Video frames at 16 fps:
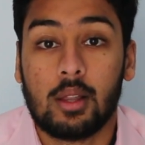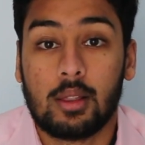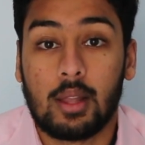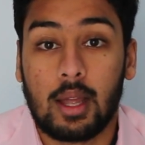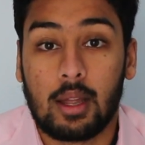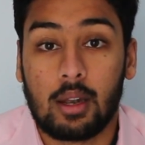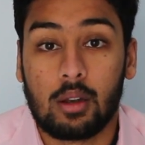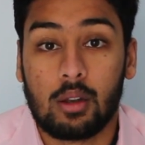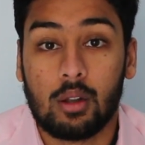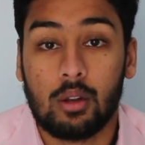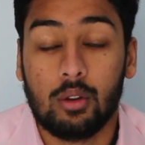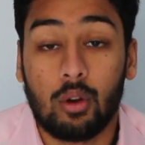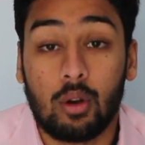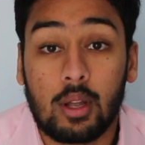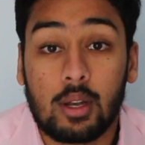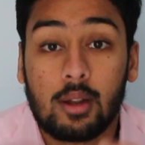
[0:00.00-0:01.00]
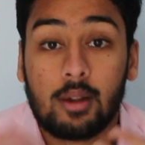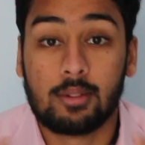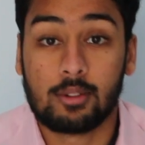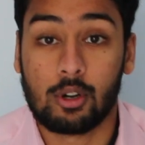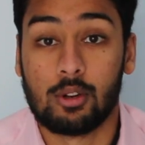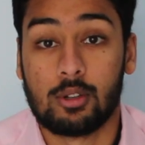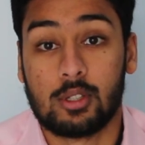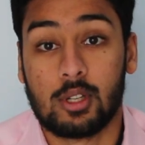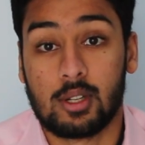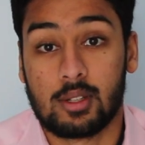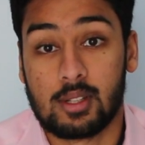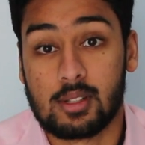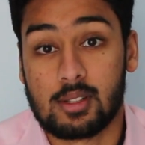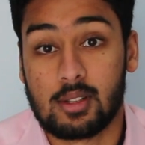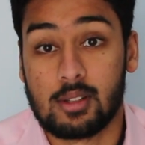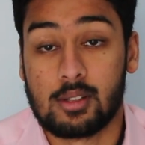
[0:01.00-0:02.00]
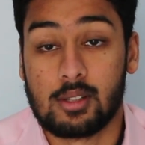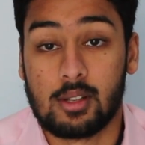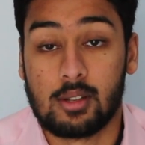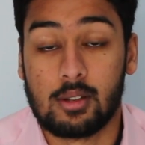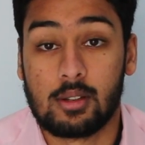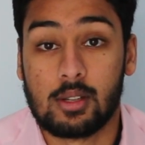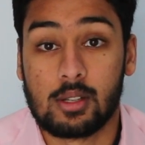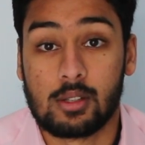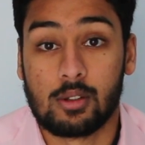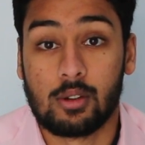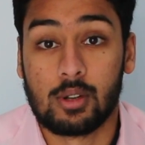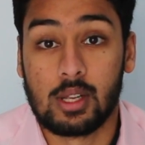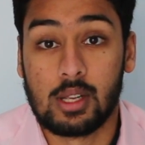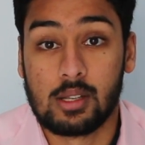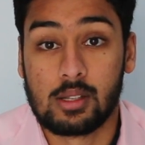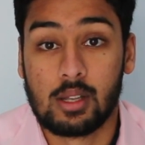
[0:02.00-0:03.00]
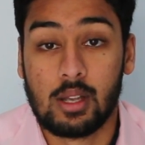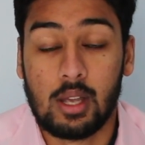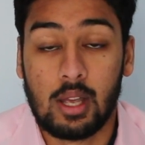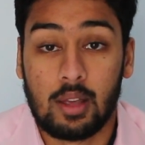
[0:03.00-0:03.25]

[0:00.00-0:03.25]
then not enough conduct is considered dishonest.